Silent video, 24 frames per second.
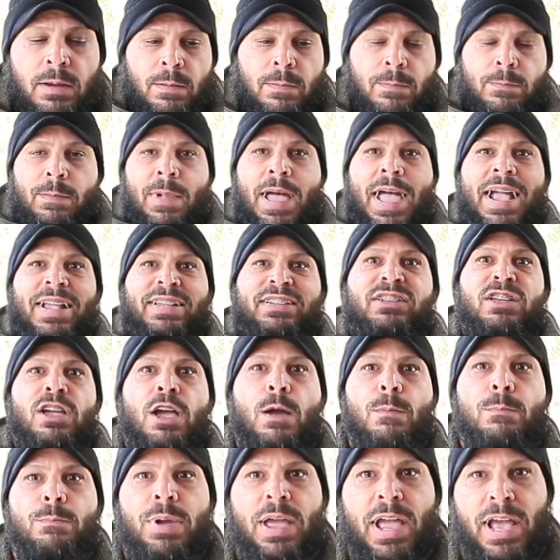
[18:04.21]
Max
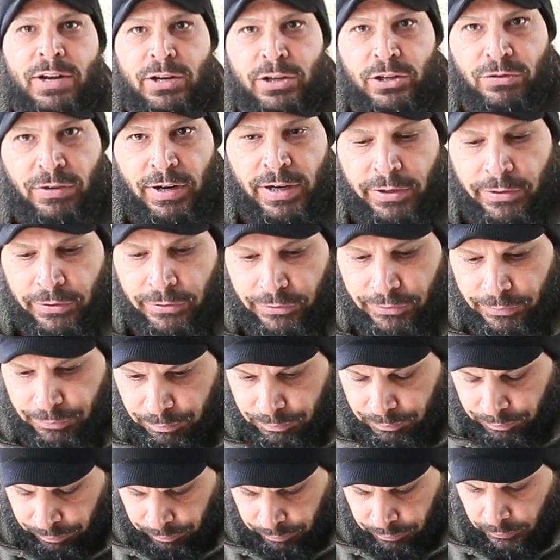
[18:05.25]
penetrators.
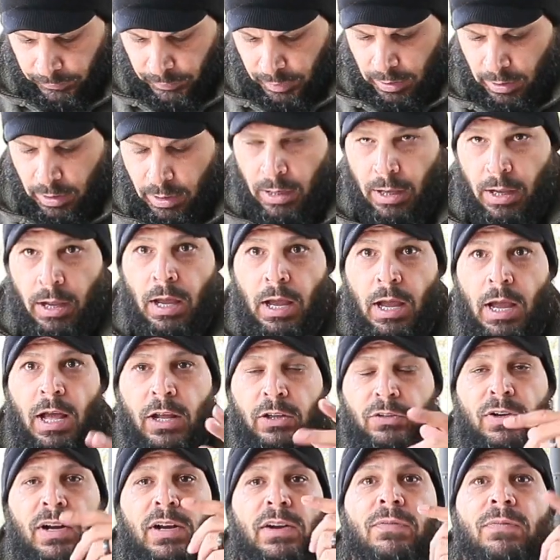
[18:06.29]
Uh, I'll
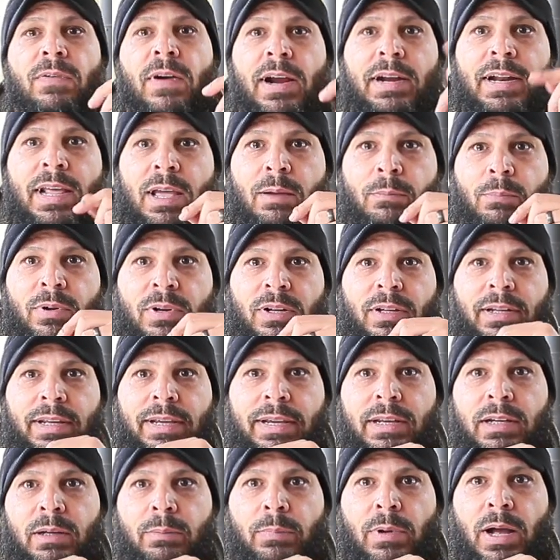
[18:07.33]
try to find that and put a
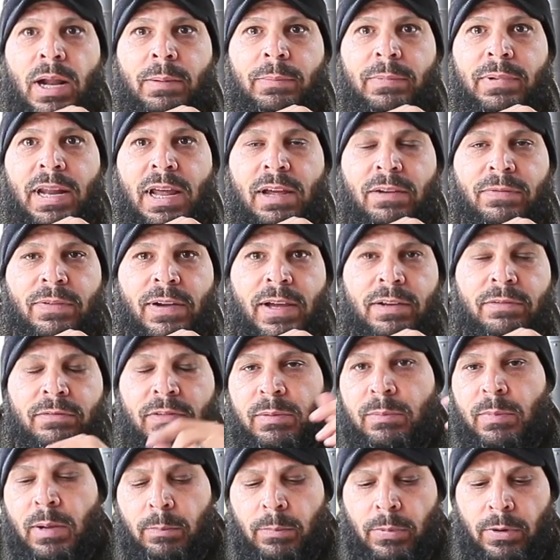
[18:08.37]
link in the bottom of that if I
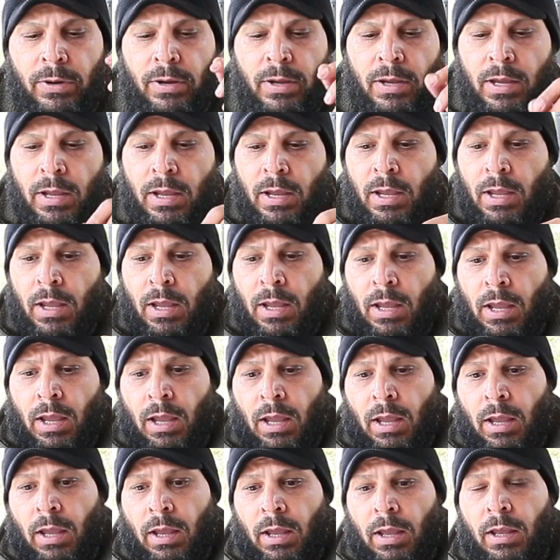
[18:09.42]
remember.
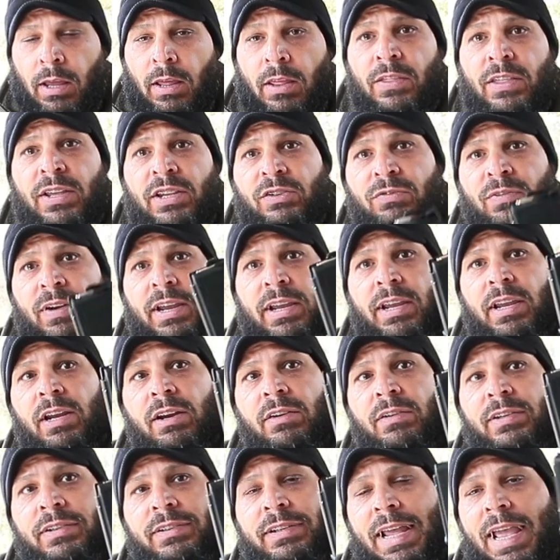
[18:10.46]
This right
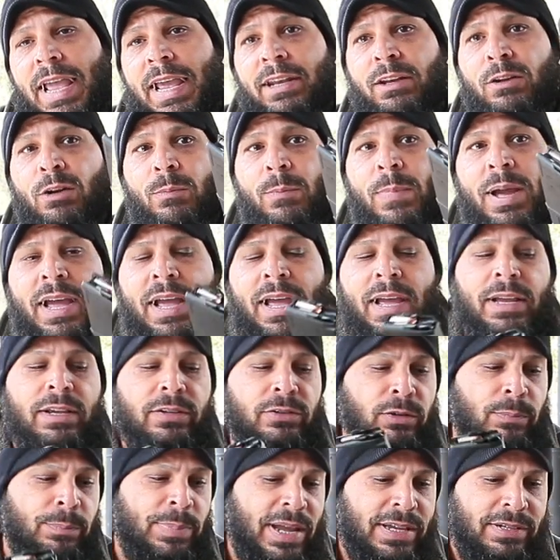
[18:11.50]
here is the Endomag.
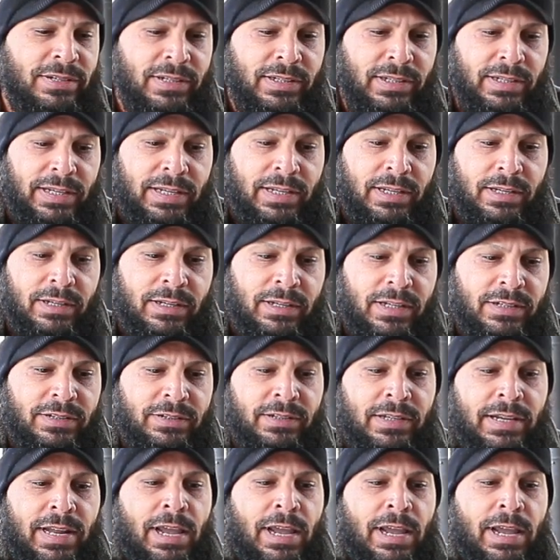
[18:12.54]
So basically, this is an